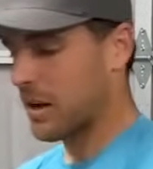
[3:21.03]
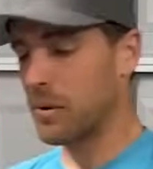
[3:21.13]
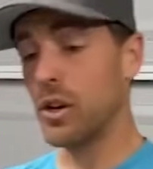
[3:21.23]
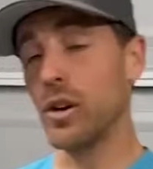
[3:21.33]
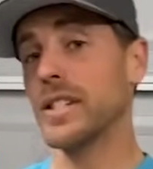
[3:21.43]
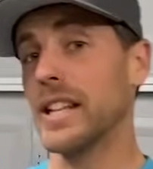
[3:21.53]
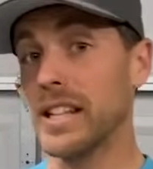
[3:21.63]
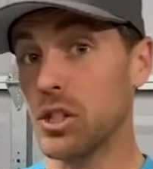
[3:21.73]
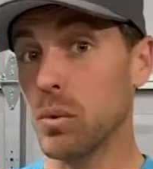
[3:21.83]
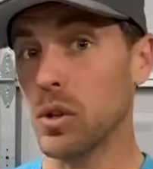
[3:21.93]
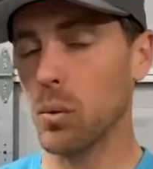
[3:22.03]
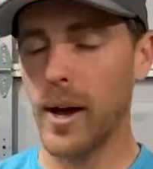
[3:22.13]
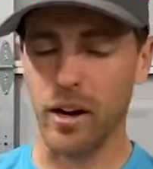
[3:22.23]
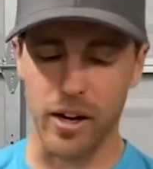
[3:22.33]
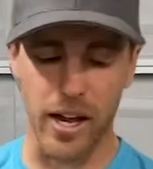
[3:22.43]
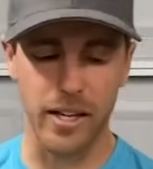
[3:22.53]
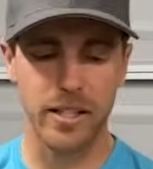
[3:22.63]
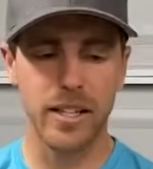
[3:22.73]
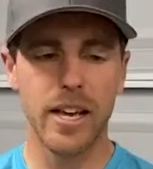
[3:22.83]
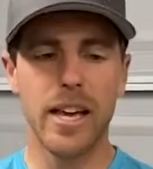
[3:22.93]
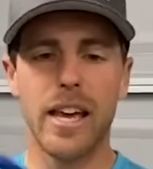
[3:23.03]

that we notice, at least with the wire gates,